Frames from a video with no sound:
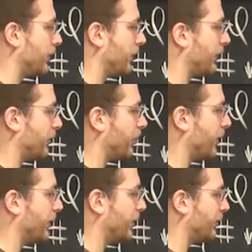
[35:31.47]
That's the
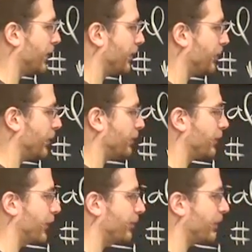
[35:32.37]
part that's I don't want to
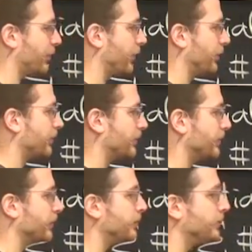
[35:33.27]
try to measure
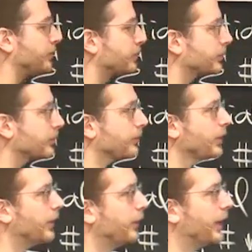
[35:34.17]

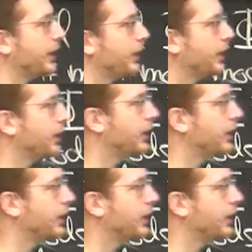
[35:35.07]
then